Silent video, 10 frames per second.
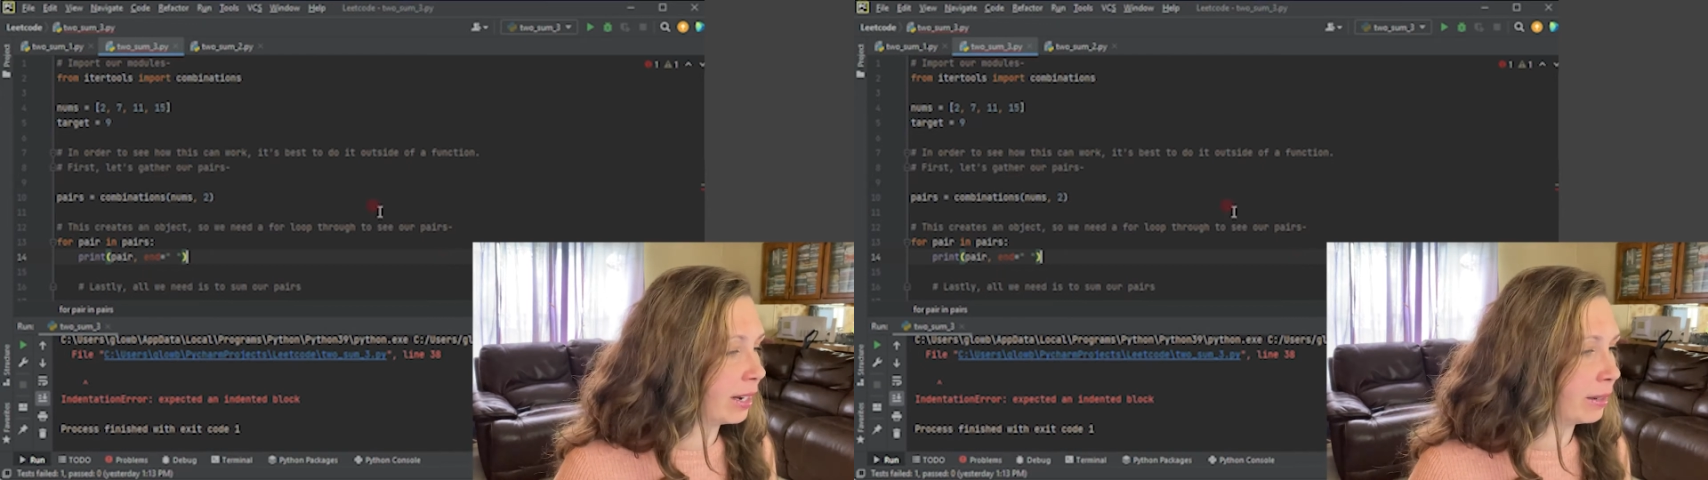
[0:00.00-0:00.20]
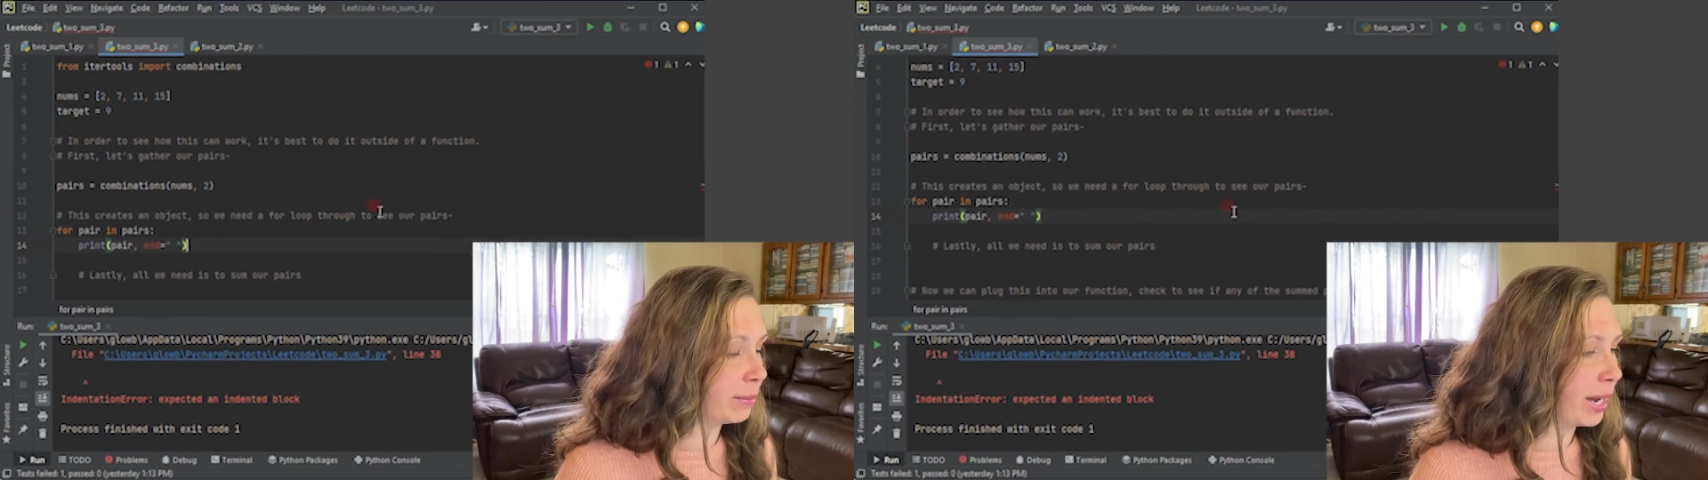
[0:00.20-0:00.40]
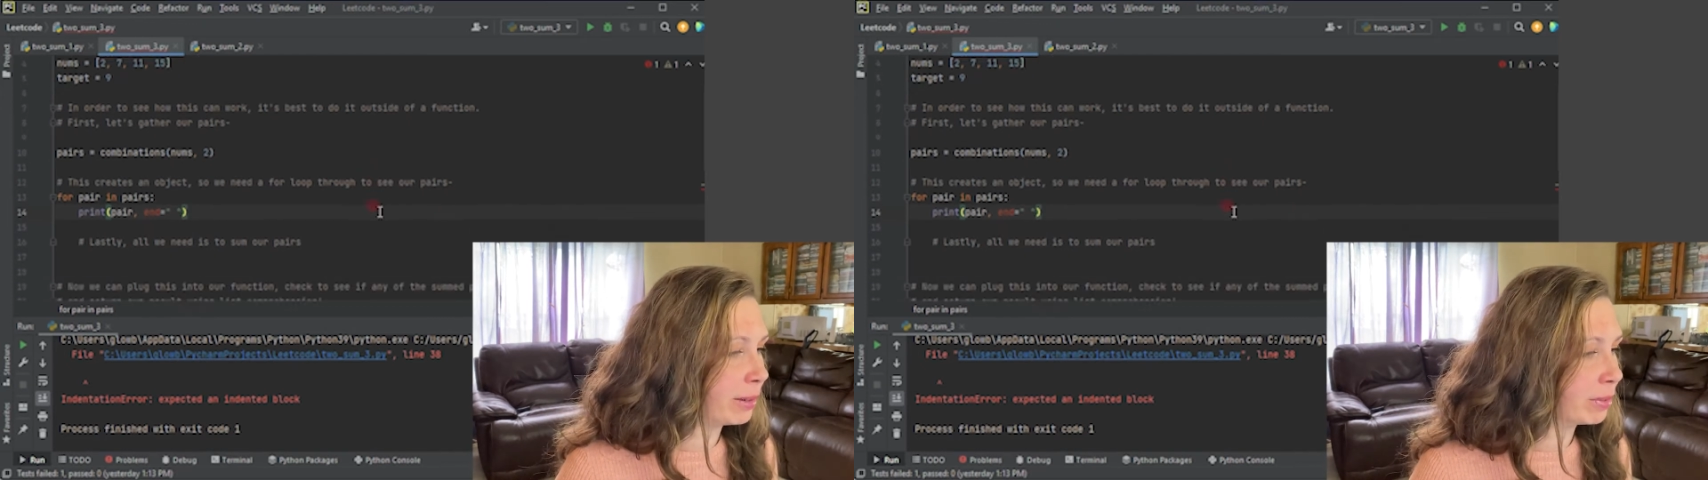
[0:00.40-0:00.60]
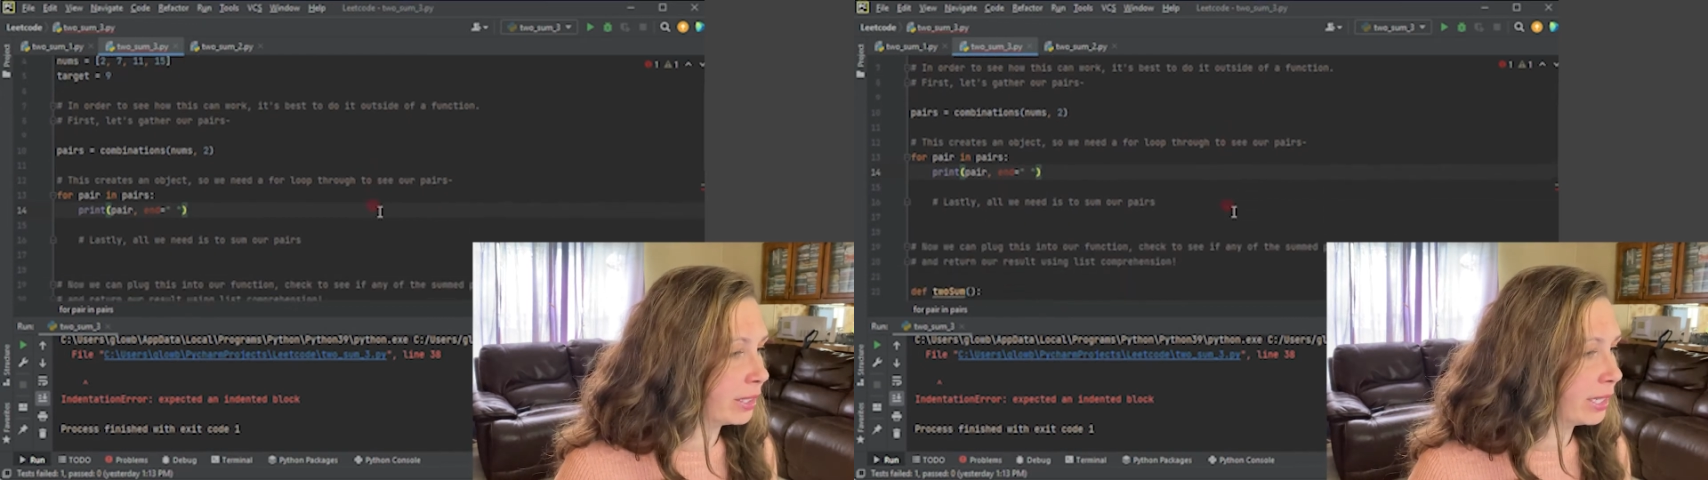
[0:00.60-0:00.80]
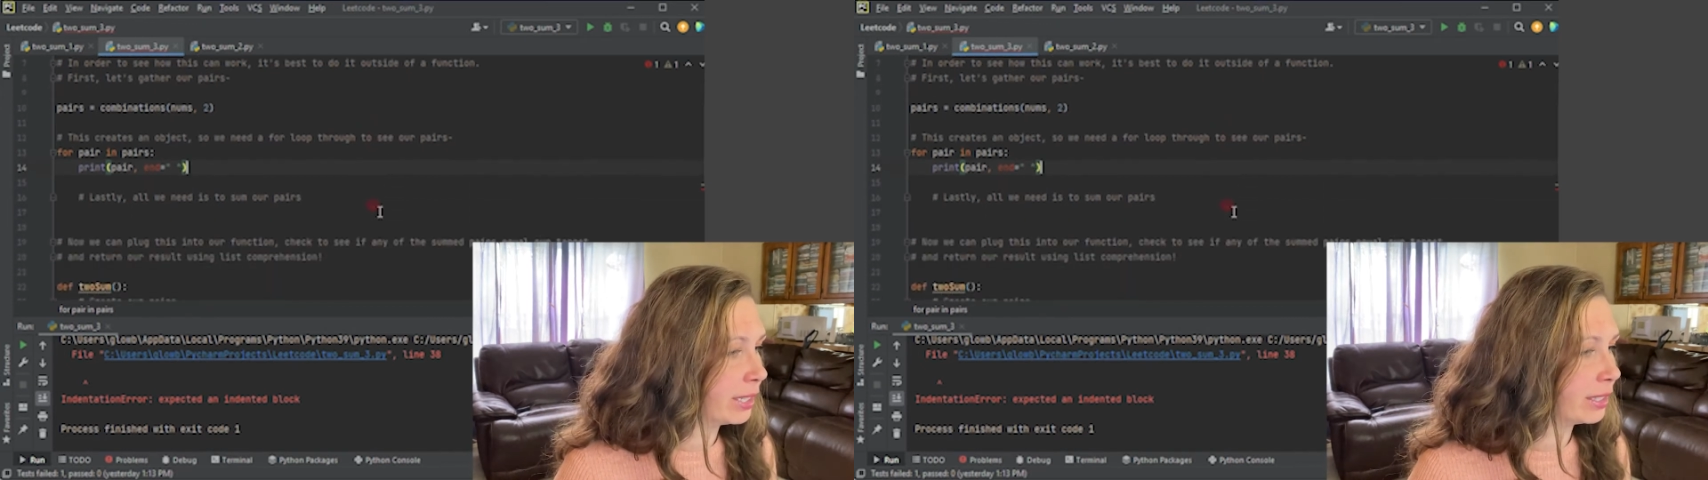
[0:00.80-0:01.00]
I
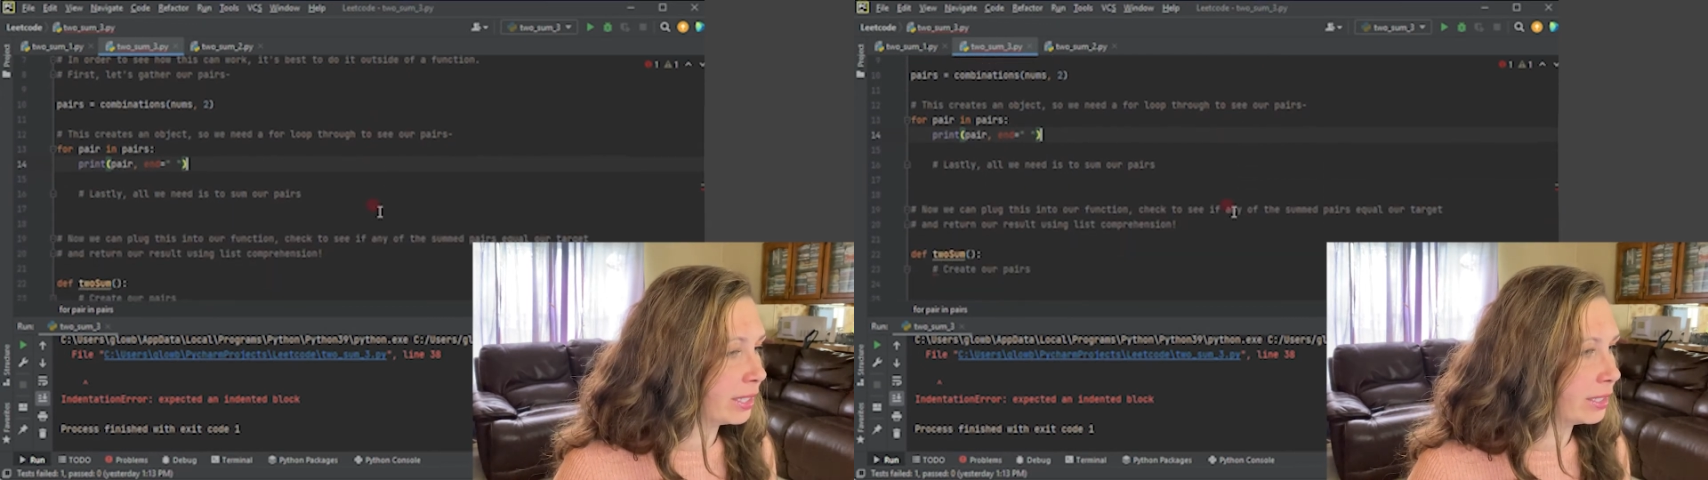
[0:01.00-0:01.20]
really